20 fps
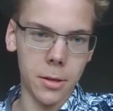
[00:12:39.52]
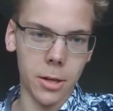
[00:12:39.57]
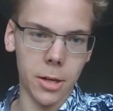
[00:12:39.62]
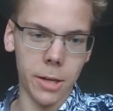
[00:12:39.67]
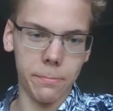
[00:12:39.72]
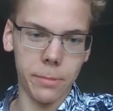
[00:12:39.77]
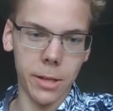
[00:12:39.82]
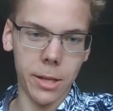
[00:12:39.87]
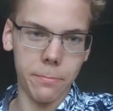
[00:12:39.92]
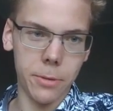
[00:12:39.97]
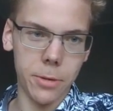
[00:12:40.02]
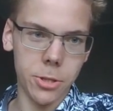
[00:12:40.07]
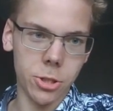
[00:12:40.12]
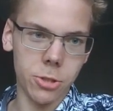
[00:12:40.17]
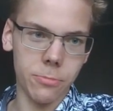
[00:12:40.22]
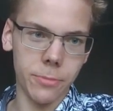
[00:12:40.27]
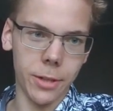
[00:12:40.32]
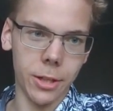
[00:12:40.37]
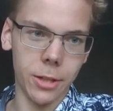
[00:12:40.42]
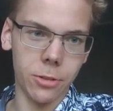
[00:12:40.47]
I play
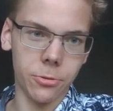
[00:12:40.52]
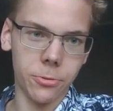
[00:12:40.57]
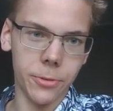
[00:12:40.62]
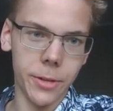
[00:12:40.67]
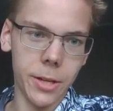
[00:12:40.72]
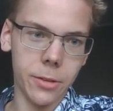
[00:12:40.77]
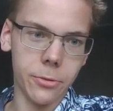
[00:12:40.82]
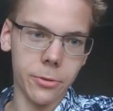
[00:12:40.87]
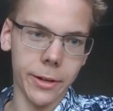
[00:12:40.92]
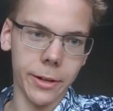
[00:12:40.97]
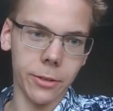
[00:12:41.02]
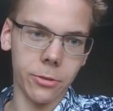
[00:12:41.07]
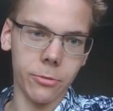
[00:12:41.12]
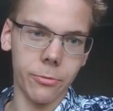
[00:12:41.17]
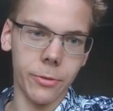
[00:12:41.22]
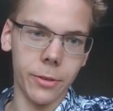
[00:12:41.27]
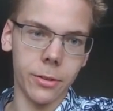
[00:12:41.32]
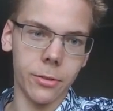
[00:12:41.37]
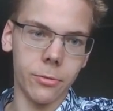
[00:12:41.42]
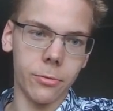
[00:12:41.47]
bishop e3 trying to
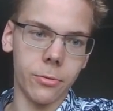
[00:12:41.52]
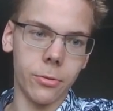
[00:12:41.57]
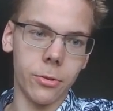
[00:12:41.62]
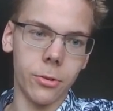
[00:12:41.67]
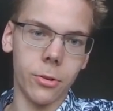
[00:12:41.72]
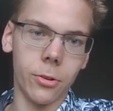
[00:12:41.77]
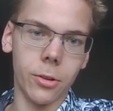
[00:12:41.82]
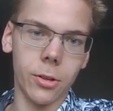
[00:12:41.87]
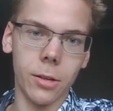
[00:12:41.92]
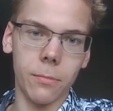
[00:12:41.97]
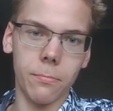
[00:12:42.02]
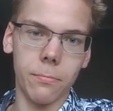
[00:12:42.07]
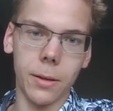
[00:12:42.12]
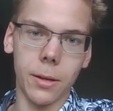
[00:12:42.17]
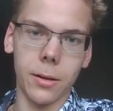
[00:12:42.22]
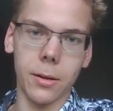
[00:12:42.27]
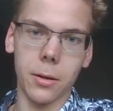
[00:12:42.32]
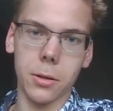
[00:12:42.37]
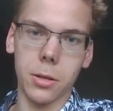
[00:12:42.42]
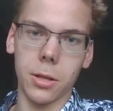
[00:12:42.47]
win the rook
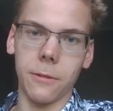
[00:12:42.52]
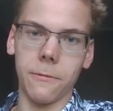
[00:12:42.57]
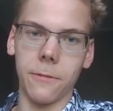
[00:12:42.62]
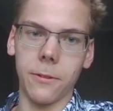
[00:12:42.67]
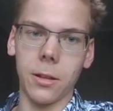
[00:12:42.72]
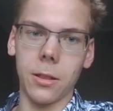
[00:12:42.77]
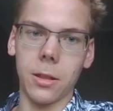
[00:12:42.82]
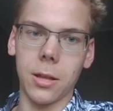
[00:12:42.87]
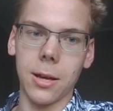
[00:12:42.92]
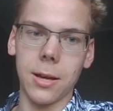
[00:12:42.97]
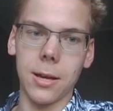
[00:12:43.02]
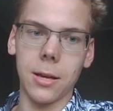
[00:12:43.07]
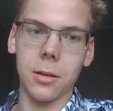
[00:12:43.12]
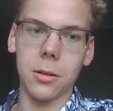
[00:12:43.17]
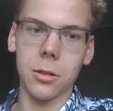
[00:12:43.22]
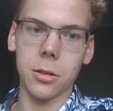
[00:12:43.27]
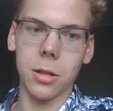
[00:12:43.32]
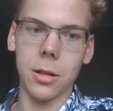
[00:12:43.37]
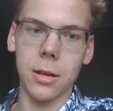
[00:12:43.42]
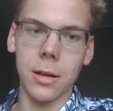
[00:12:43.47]
because if he
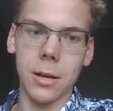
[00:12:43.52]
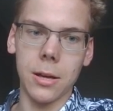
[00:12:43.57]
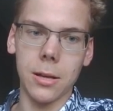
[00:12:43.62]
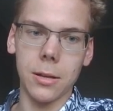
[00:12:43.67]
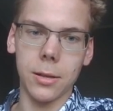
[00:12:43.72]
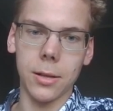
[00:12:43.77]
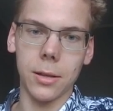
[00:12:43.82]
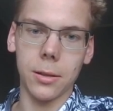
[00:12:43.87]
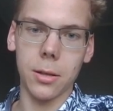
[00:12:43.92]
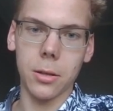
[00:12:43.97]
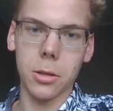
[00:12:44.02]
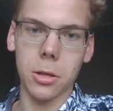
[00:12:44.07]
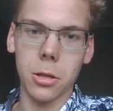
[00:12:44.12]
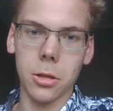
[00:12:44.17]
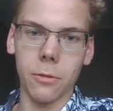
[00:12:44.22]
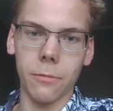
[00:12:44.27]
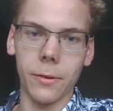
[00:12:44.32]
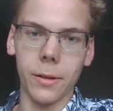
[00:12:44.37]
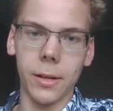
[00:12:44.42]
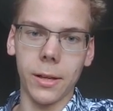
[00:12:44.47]
takes, then this
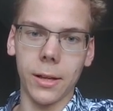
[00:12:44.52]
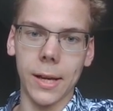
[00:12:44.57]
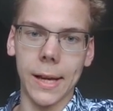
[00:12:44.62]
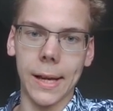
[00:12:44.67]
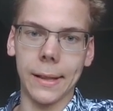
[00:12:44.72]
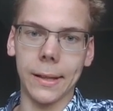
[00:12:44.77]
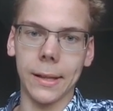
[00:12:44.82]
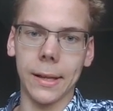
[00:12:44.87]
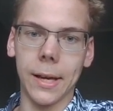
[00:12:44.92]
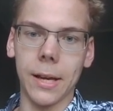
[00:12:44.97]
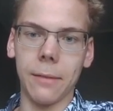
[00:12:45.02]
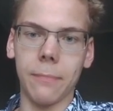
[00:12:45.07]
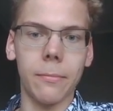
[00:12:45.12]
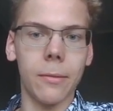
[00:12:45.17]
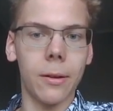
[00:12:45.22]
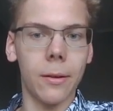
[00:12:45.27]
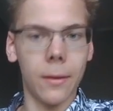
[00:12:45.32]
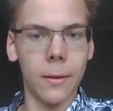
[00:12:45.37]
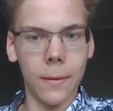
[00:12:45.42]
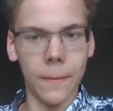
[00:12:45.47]
is a winning endgame.
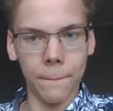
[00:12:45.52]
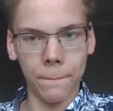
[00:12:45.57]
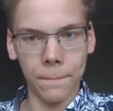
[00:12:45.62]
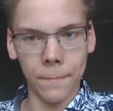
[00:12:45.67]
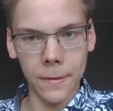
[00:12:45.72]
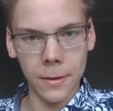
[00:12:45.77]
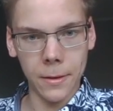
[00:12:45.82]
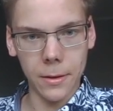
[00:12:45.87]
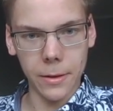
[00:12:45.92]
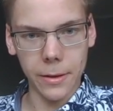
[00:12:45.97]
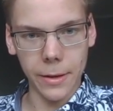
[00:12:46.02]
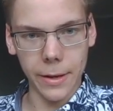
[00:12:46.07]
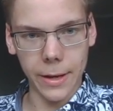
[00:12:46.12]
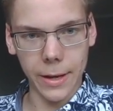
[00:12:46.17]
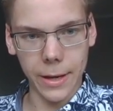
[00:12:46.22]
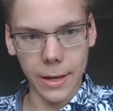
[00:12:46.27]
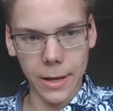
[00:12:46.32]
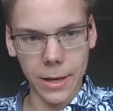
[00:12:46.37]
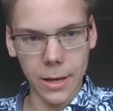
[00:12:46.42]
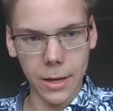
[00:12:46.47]

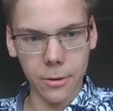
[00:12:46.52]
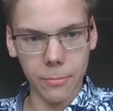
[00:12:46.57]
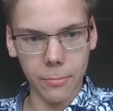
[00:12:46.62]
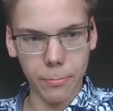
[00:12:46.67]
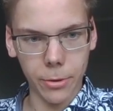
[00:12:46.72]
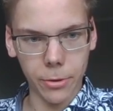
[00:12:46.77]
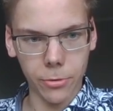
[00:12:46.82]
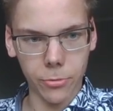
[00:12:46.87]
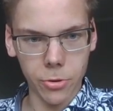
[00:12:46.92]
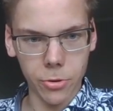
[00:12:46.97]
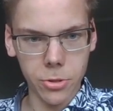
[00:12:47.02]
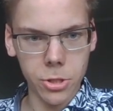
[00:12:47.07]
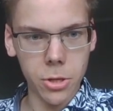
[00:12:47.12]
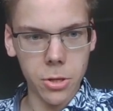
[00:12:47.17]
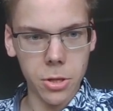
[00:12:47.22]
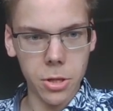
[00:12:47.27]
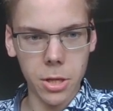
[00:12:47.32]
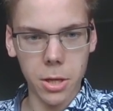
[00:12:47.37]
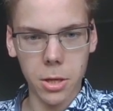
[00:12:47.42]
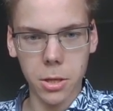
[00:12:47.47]
But rook
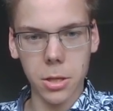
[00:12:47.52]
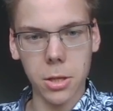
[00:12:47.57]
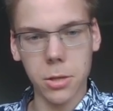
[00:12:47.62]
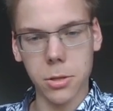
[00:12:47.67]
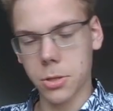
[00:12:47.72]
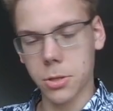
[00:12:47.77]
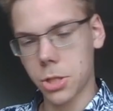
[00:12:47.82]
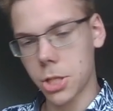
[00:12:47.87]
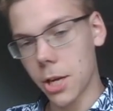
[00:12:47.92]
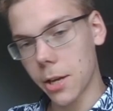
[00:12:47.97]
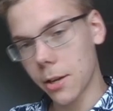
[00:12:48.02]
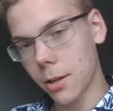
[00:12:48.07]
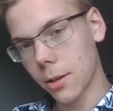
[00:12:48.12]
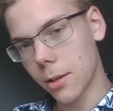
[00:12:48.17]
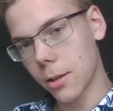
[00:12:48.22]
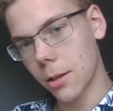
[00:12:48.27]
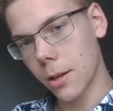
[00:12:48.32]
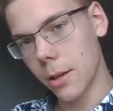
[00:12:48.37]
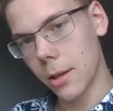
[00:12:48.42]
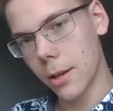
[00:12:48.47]
g6 is a
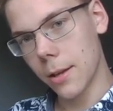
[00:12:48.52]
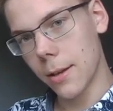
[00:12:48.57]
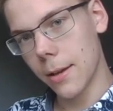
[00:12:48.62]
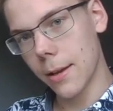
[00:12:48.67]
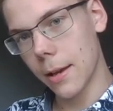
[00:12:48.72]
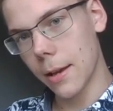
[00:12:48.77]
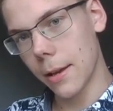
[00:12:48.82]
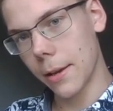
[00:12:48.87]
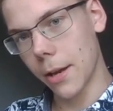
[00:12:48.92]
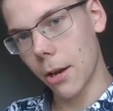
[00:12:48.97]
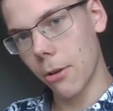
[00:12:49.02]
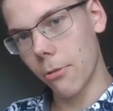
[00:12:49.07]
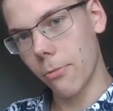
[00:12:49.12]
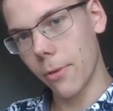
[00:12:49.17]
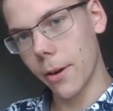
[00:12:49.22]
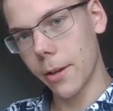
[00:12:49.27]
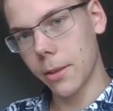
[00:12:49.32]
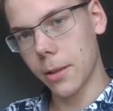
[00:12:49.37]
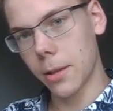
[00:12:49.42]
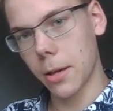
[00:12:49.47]
check, and now
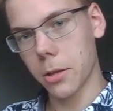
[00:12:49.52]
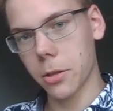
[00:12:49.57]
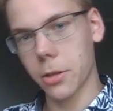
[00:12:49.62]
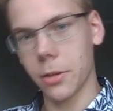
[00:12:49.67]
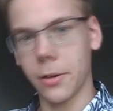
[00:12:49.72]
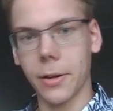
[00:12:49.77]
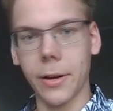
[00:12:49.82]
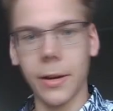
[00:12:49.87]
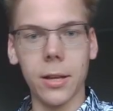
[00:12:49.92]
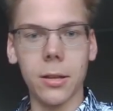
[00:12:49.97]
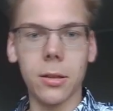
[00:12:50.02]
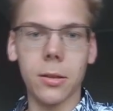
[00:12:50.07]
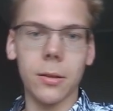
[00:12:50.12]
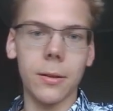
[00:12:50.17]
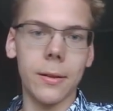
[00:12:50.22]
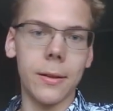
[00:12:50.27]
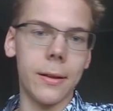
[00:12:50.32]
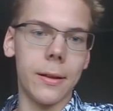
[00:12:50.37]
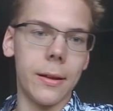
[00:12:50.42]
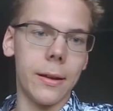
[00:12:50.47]
white takes the knight,
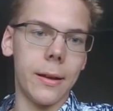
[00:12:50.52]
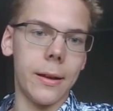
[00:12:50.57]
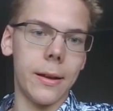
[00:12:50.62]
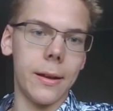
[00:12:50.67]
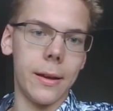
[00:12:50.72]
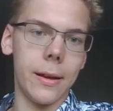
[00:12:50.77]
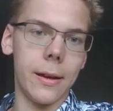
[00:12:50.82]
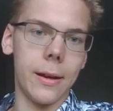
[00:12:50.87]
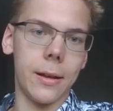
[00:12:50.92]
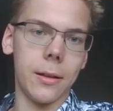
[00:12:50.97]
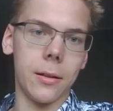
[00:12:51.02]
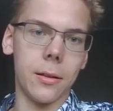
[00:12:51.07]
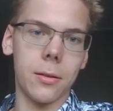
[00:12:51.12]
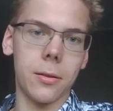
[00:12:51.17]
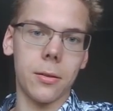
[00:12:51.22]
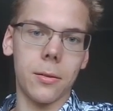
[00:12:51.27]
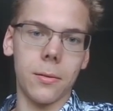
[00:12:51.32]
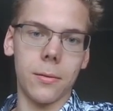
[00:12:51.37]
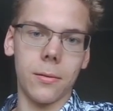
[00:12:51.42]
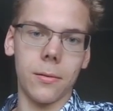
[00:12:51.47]

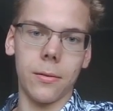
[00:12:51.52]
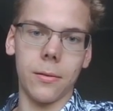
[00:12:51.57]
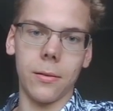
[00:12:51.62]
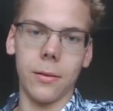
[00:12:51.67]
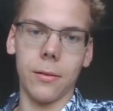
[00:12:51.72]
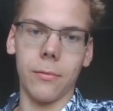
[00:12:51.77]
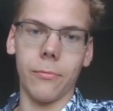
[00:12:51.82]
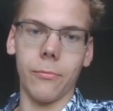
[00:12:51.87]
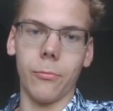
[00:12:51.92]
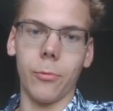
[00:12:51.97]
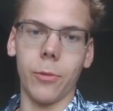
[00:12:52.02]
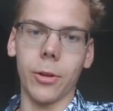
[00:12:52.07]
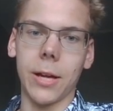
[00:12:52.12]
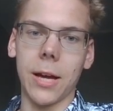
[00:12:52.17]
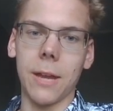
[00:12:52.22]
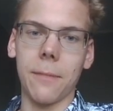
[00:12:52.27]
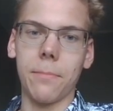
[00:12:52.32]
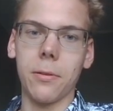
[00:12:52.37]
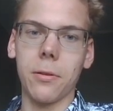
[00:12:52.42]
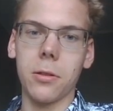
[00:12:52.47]
and what
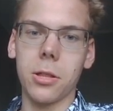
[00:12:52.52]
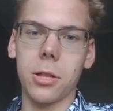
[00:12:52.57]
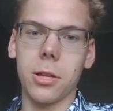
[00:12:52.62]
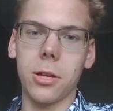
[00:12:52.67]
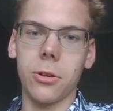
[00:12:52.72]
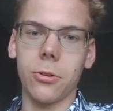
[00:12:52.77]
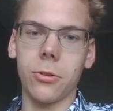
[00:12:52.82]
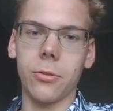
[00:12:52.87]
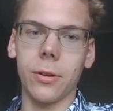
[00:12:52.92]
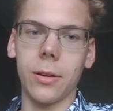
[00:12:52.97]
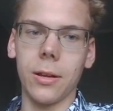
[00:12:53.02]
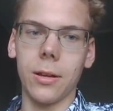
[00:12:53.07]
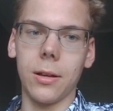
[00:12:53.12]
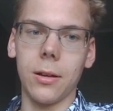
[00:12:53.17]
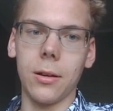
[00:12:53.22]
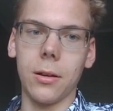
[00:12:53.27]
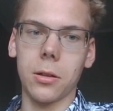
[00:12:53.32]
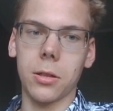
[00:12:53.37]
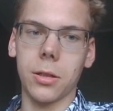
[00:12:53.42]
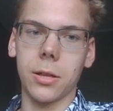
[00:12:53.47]
happens here
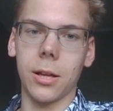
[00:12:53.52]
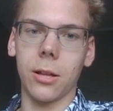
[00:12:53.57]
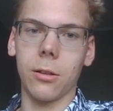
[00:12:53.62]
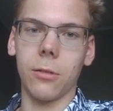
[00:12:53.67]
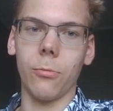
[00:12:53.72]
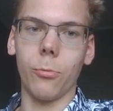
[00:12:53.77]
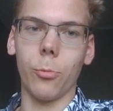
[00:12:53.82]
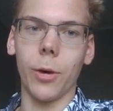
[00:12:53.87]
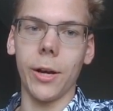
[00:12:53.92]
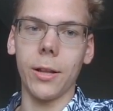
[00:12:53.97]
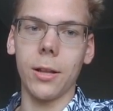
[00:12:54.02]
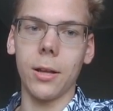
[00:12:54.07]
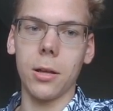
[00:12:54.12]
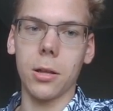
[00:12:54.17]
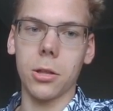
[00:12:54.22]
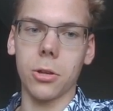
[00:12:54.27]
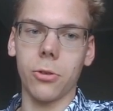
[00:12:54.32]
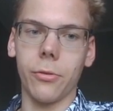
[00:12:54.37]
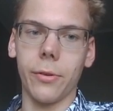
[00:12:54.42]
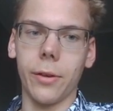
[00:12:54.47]
is that white
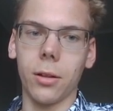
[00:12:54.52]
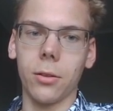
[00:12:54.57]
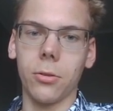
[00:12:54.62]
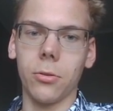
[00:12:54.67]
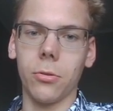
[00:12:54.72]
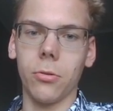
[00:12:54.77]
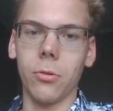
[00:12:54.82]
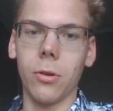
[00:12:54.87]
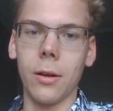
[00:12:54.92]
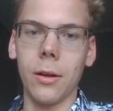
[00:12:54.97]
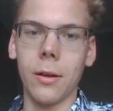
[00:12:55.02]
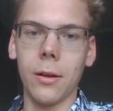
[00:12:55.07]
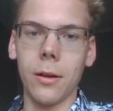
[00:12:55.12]
is going to